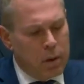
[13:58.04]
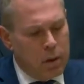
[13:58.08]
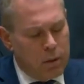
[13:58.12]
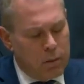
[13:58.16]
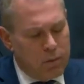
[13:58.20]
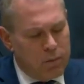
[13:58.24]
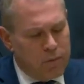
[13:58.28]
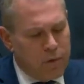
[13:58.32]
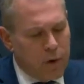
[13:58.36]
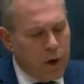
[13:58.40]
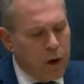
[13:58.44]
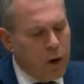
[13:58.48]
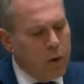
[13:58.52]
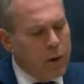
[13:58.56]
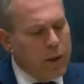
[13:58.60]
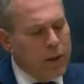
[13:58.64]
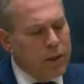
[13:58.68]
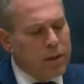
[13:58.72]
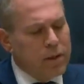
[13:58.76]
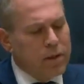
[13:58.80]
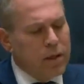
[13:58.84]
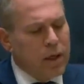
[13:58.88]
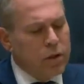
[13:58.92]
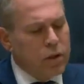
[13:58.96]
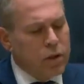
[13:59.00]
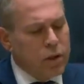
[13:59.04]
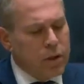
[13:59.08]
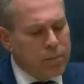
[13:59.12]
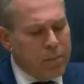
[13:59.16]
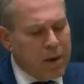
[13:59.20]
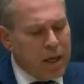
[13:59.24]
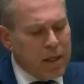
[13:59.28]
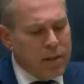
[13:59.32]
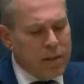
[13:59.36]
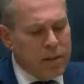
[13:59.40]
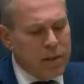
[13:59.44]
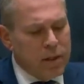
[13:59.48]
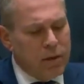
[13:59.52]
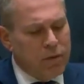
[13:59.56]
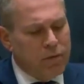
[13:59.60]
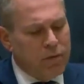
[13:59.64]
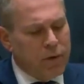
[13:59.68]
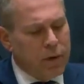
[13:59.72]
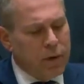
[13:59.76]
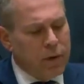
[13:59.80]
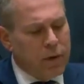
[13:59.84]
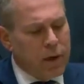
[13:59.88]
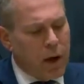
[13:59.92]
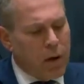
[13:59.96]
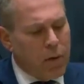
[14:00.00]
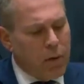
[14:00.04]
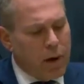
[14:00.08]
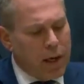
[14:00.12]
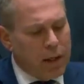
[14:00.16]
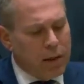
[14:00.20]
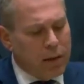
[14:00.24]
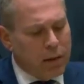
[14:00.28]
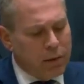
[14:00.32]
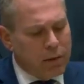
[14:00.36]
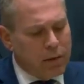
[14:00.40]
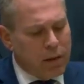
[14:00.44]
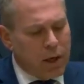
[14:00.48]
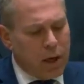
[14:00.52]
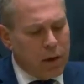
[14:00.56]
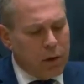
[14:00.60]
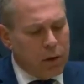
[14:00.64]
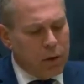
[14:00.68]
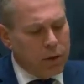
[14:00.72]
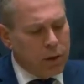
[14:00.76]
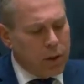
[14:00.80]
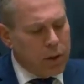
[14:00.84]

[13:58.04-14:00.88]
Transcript: Following such a massive and direct attack on